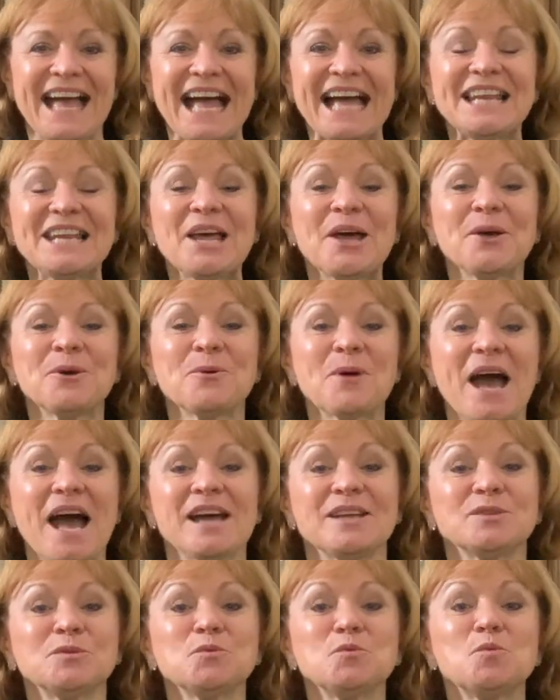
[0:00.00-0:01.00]
Hello
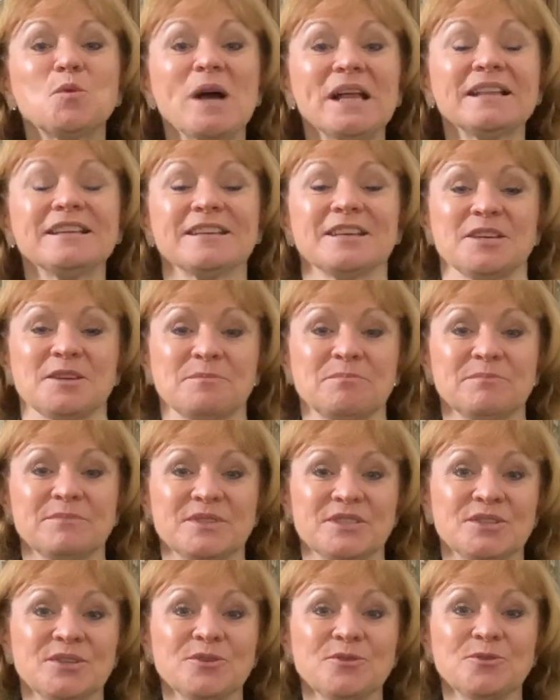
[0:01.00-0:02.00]
and
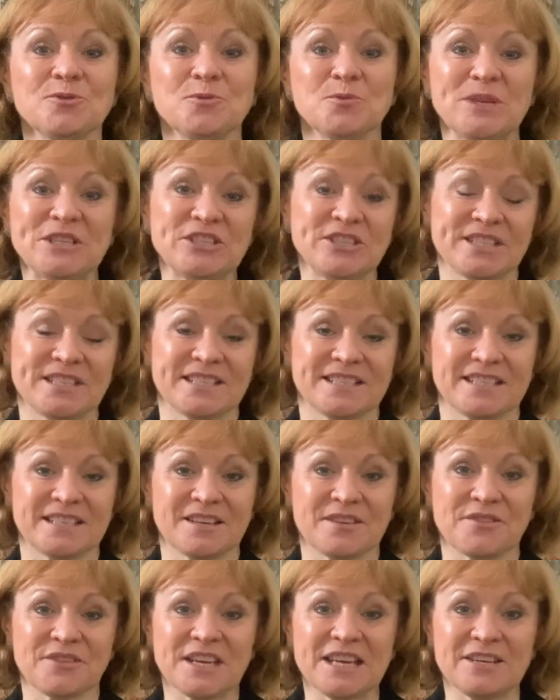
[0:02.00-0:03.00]
welcome to Winchester
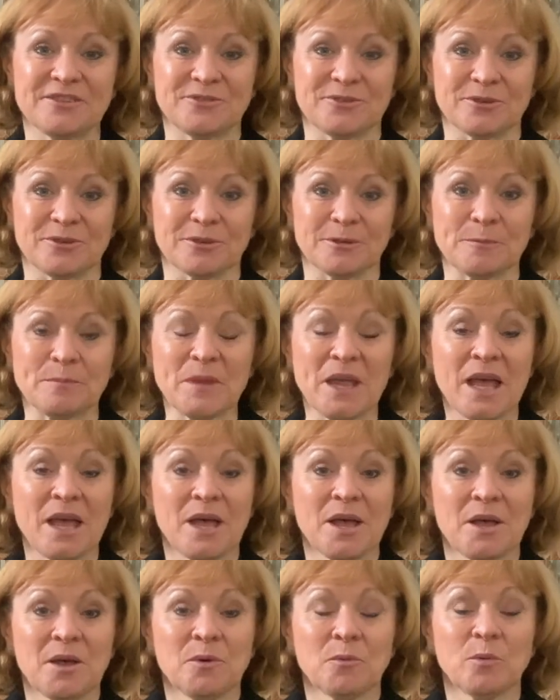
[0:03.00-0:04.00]
Cathedral.
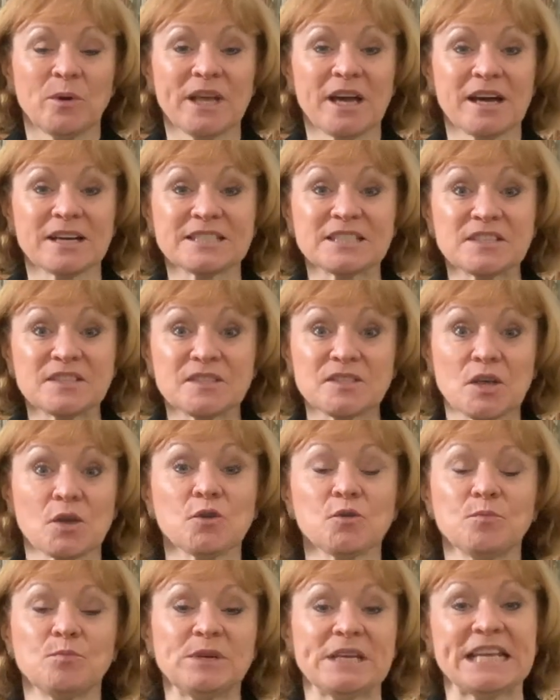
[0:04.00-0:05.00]
We are
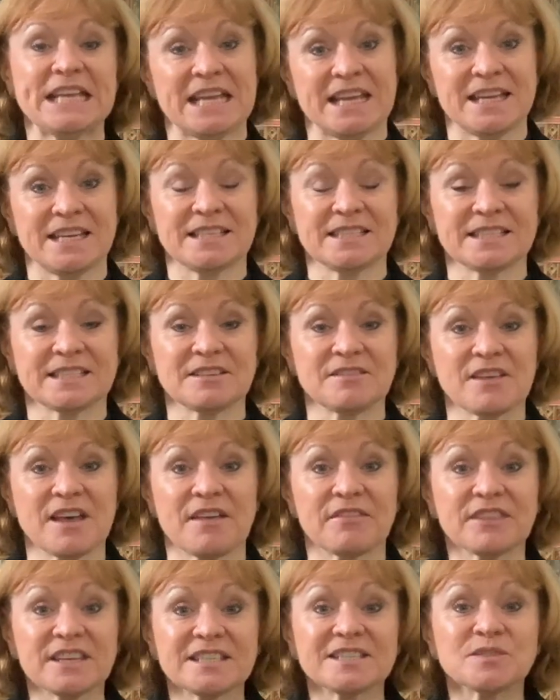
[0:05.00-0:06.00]
so pleased
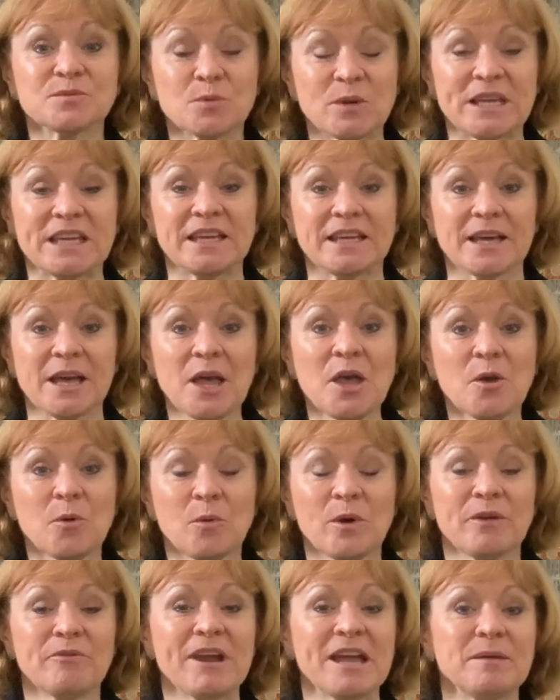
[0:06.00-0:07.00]
that this week
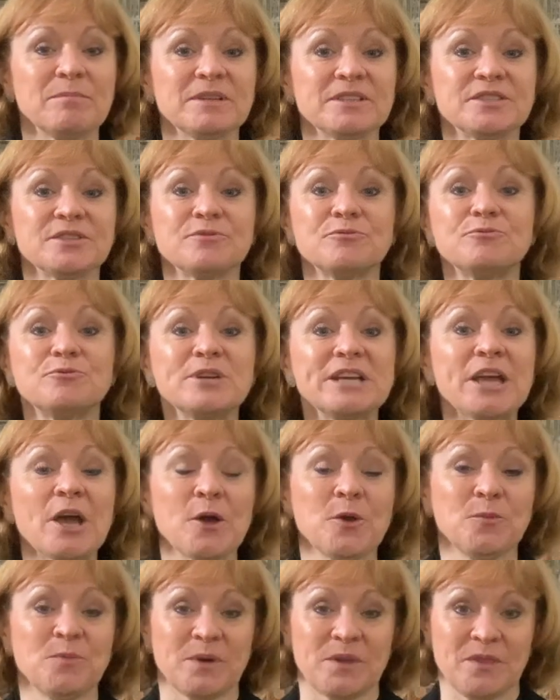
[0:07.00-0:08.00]
we're able to
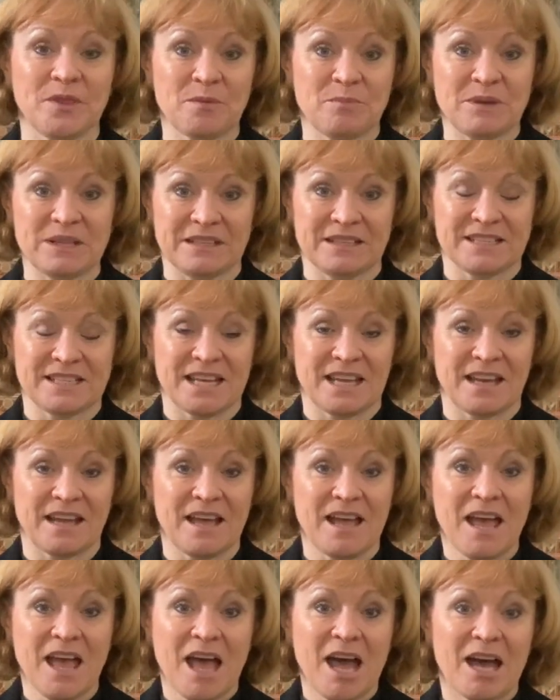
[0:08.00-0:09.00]
reopen the building
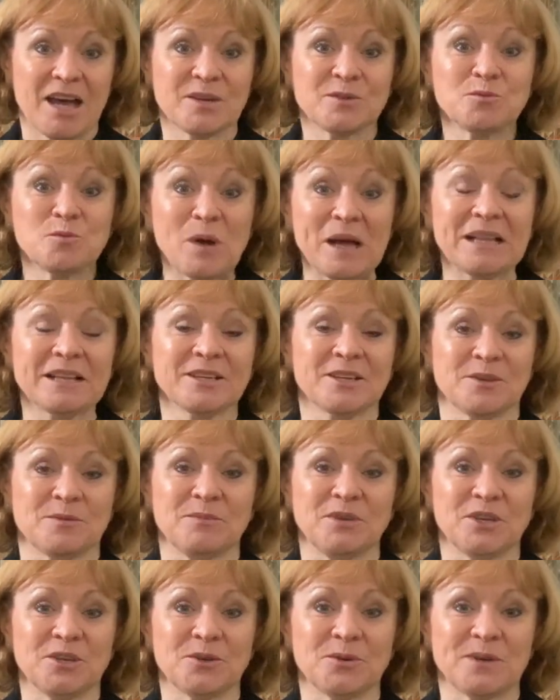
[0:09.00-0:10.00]
and
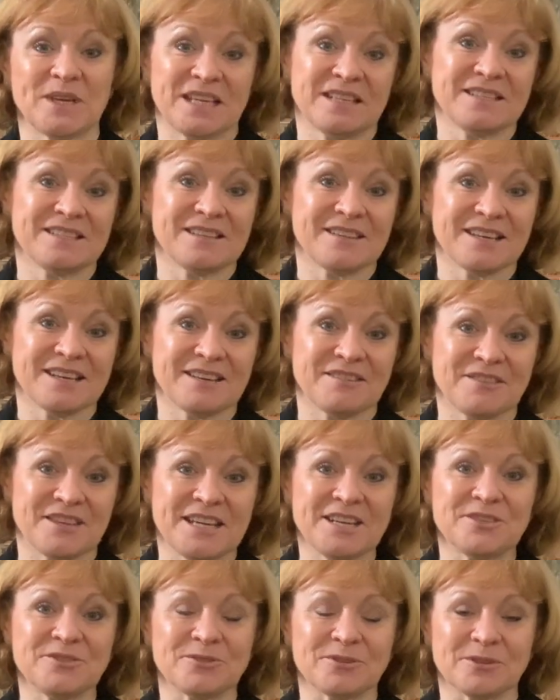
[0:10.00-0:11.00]
welcome you into the
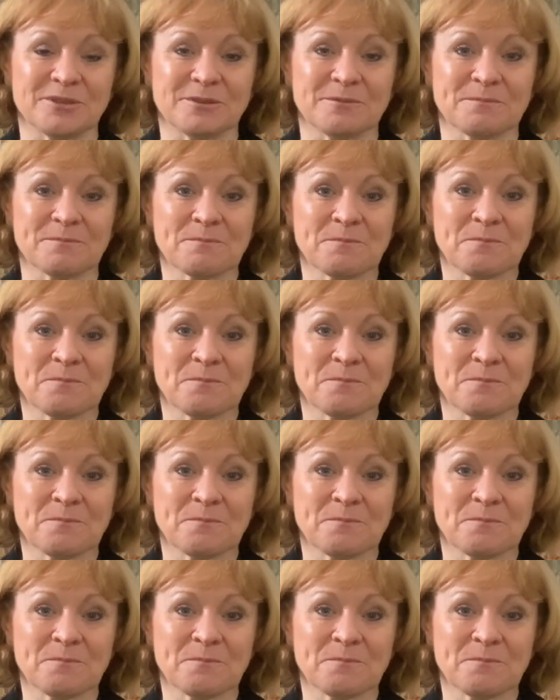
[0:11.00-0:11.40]
cathedral.